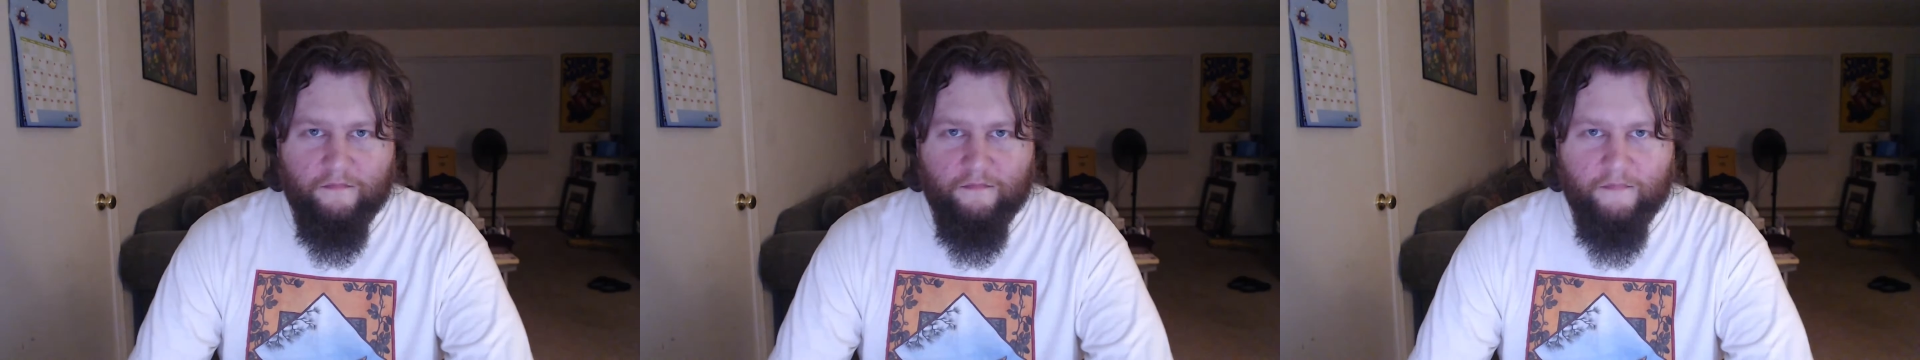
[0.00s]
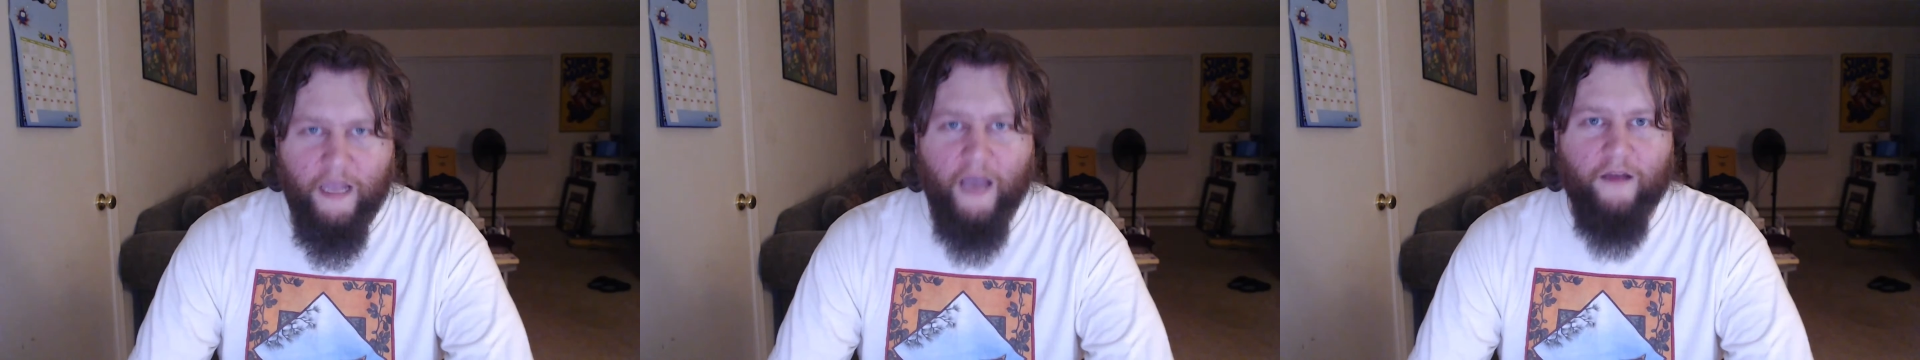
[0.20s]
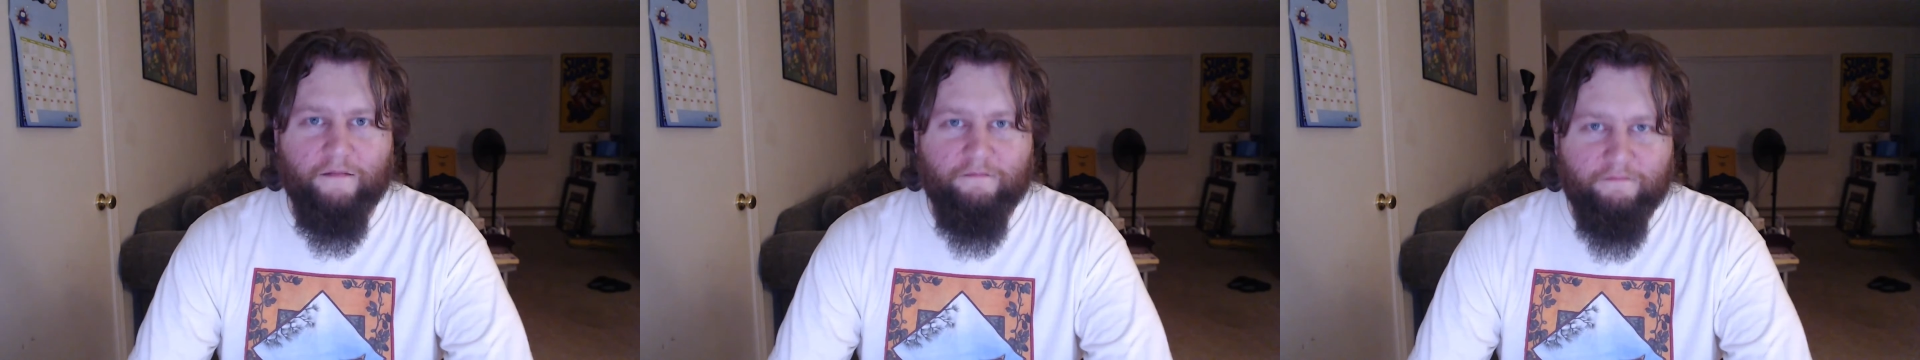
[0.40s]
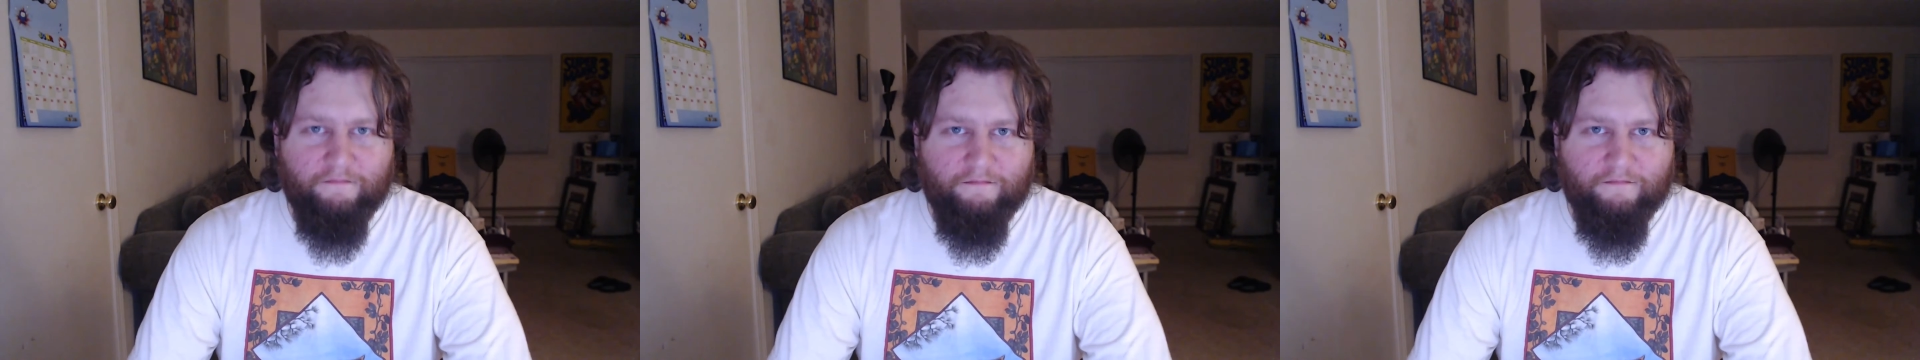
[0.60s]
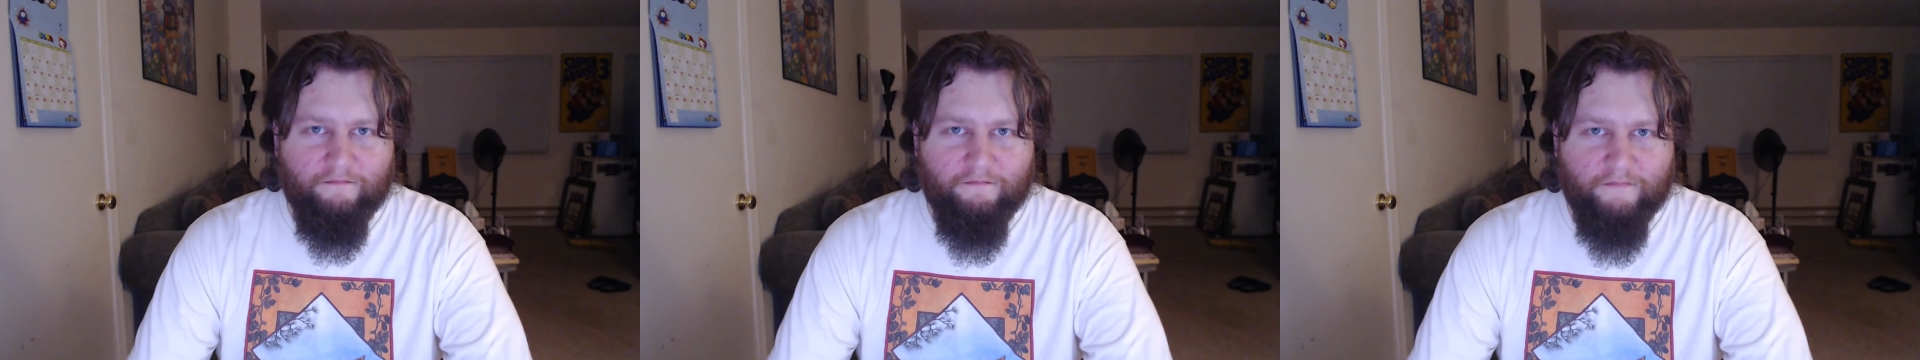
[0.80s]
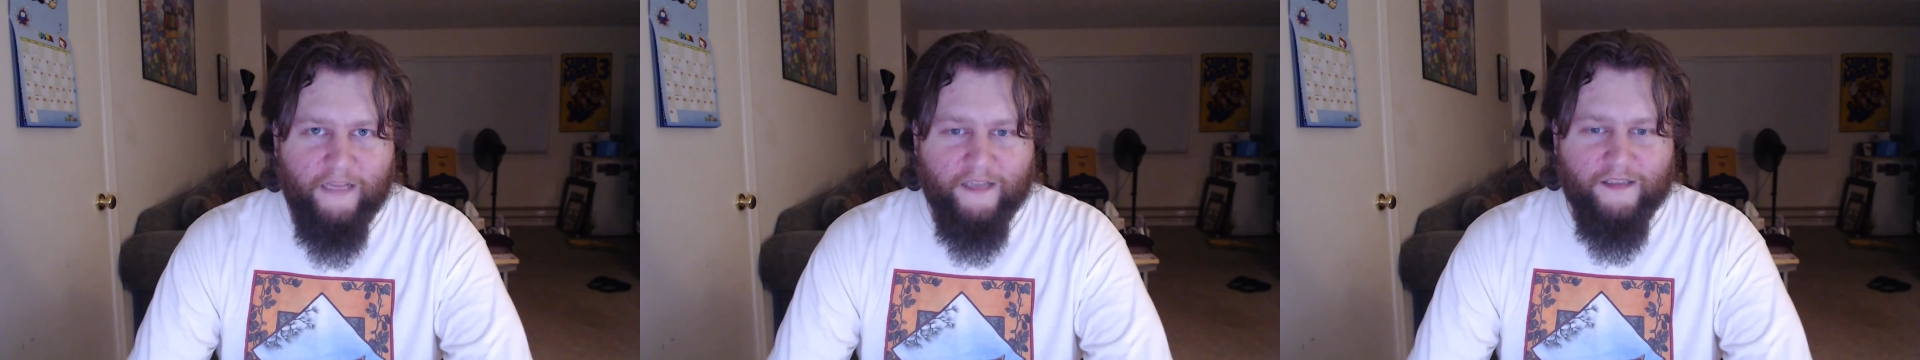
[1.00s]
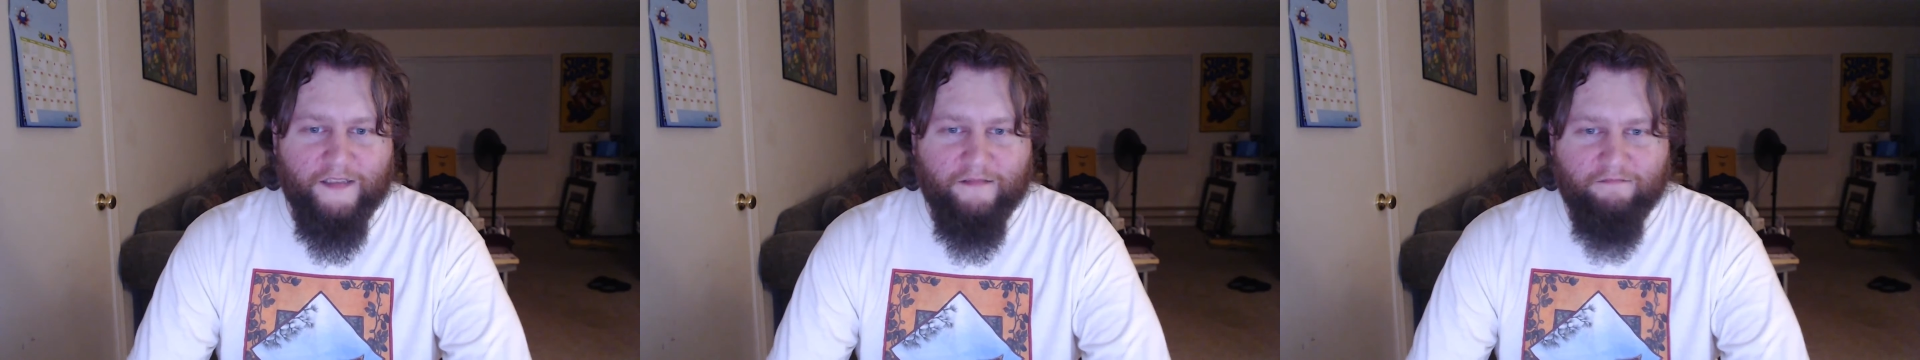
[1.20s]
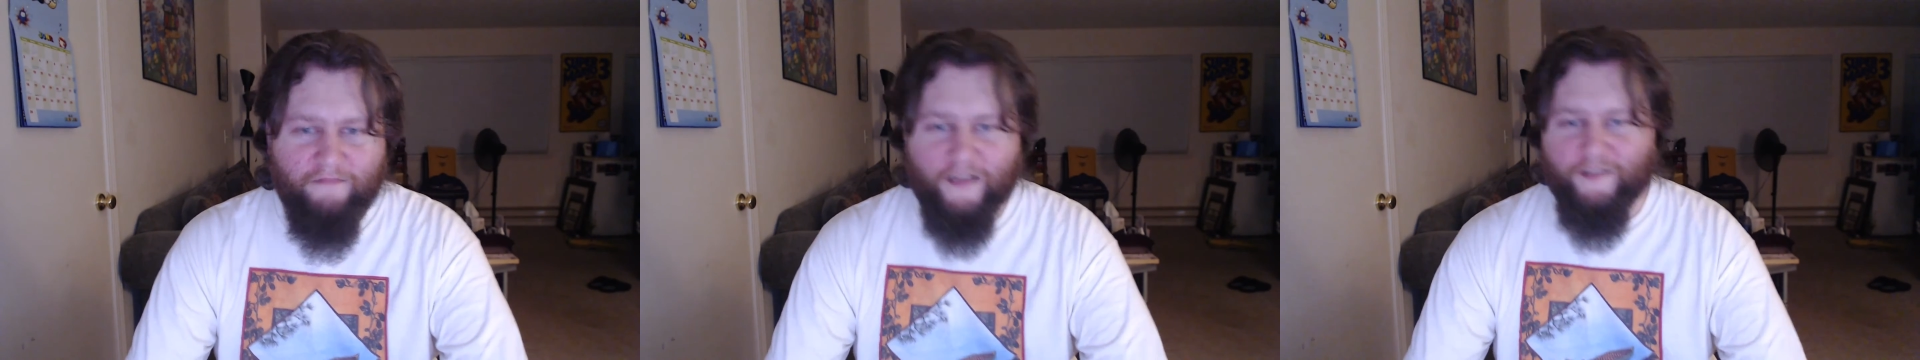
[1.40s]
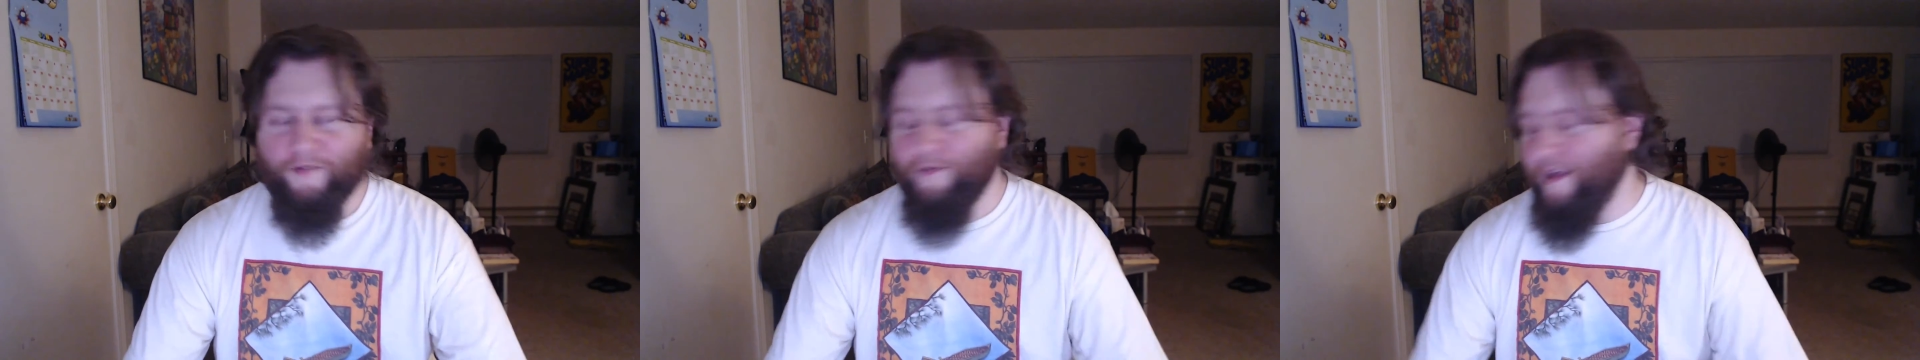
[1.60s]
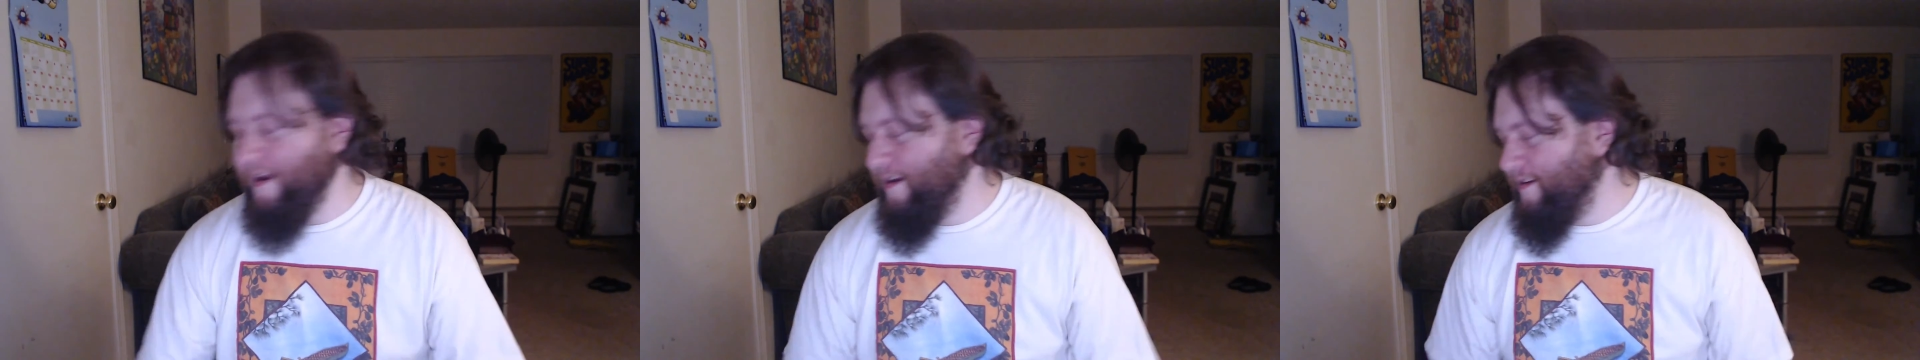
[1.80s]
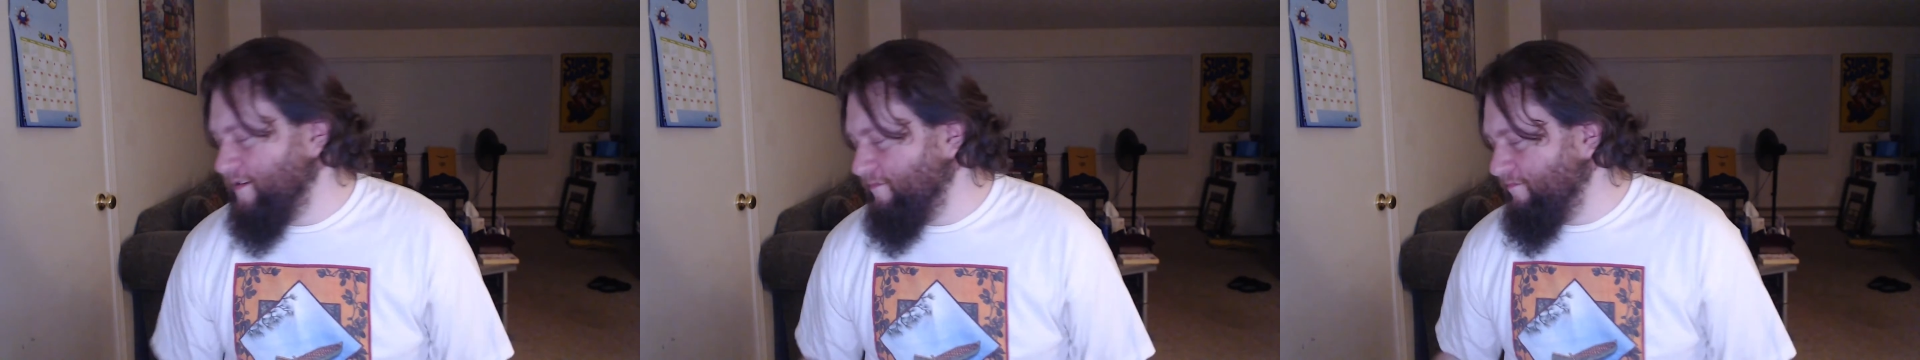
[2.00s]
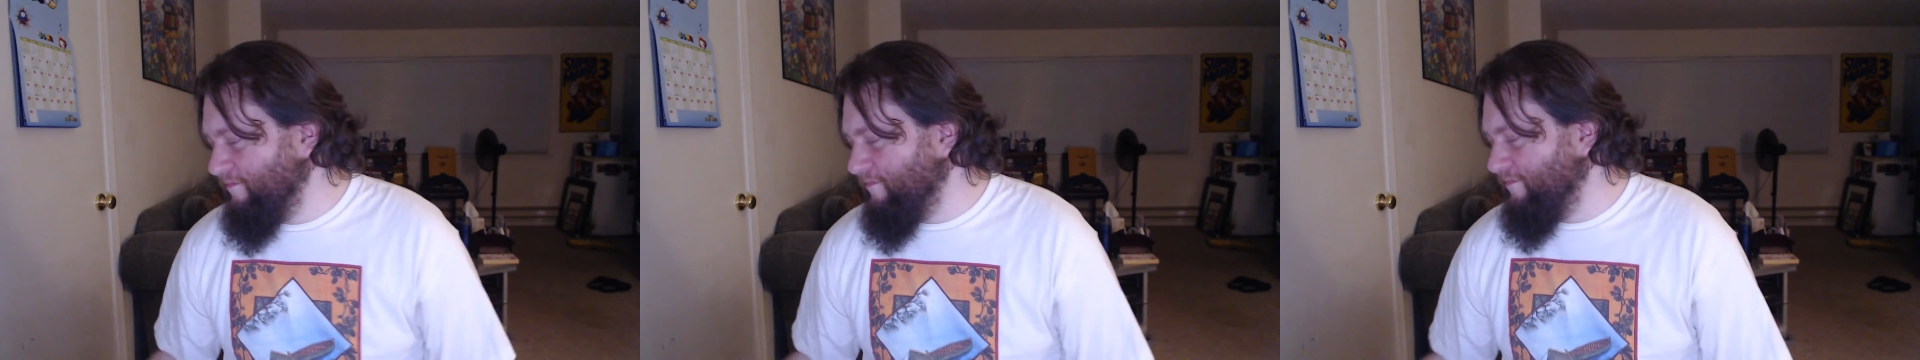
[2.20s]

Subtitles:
Yeah, that's who that is.